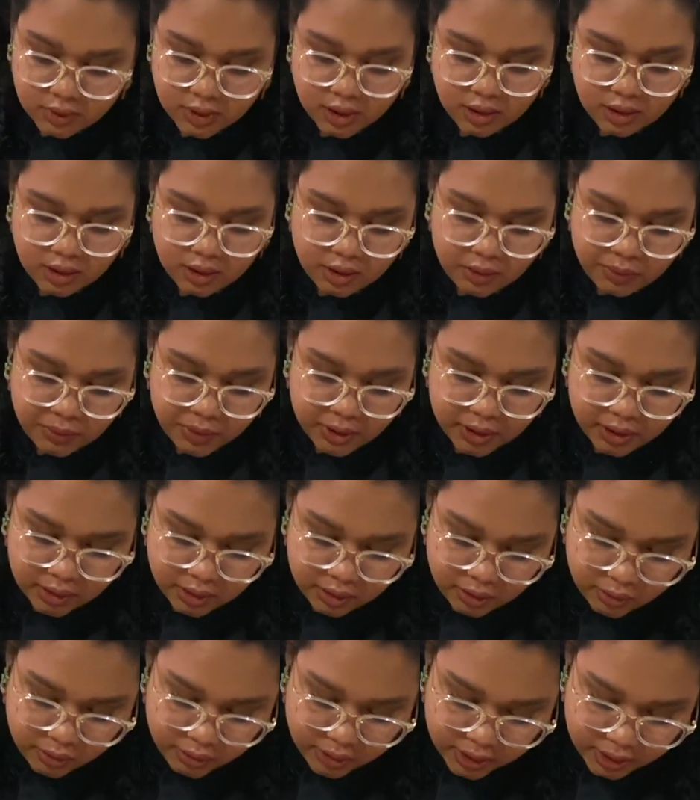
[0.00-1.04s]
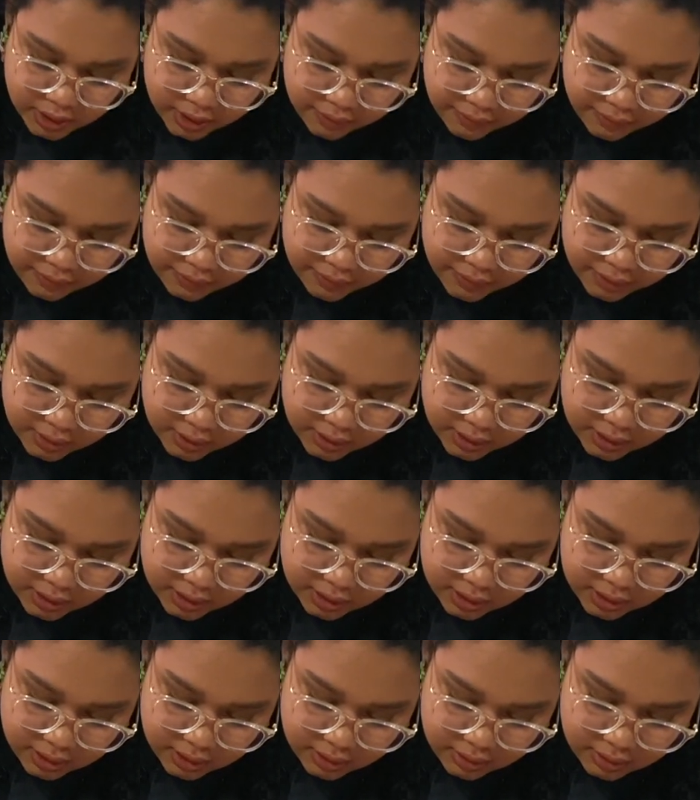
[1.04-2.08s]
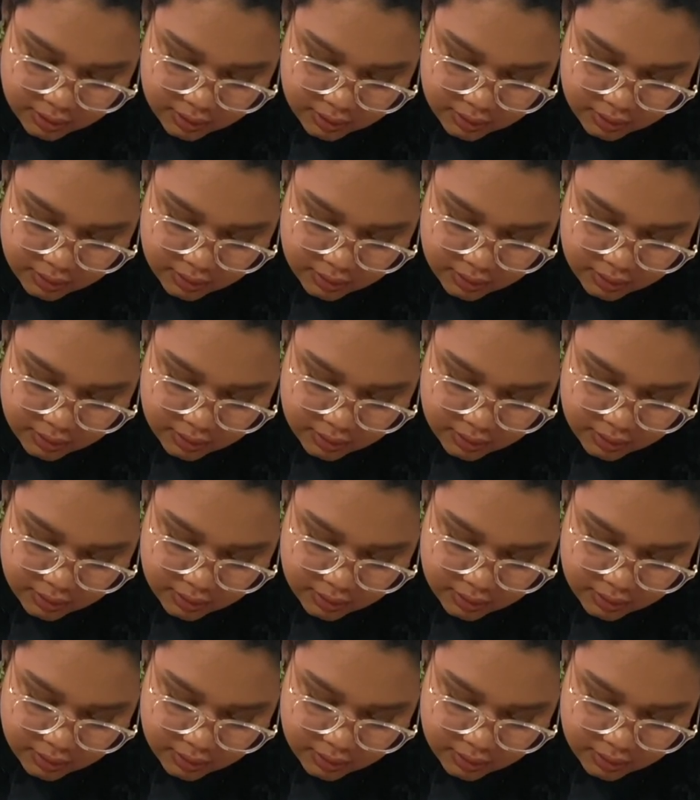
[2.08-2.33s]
And we're gonna go in and fill it in.